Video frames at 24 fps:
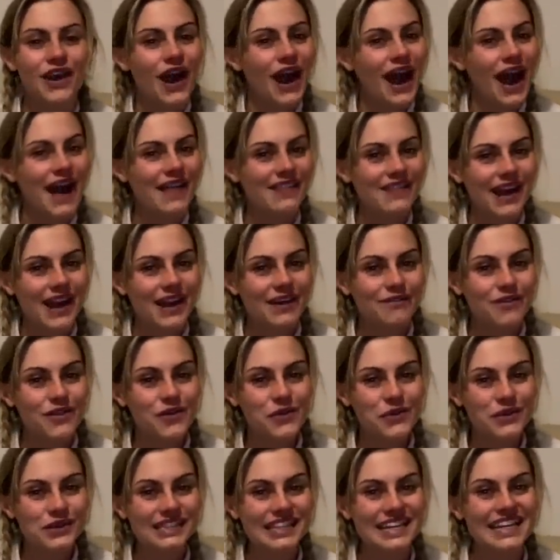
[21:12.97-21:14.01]
and that of
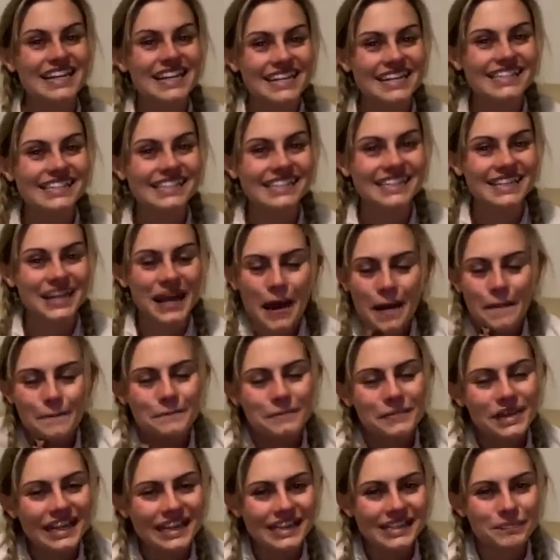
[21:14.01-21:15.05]
course is Mini
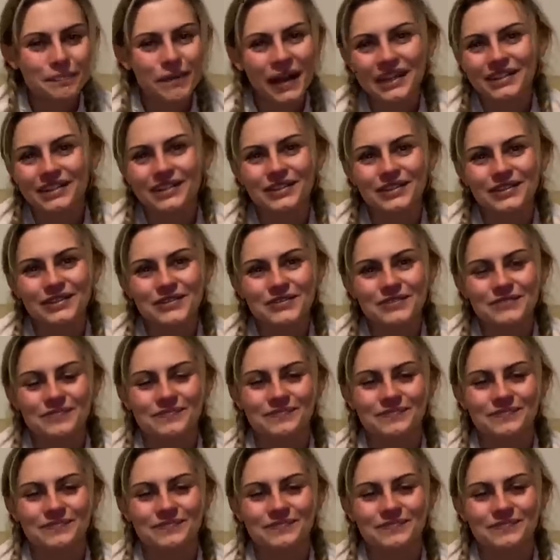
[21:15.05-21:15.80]
Spaniel.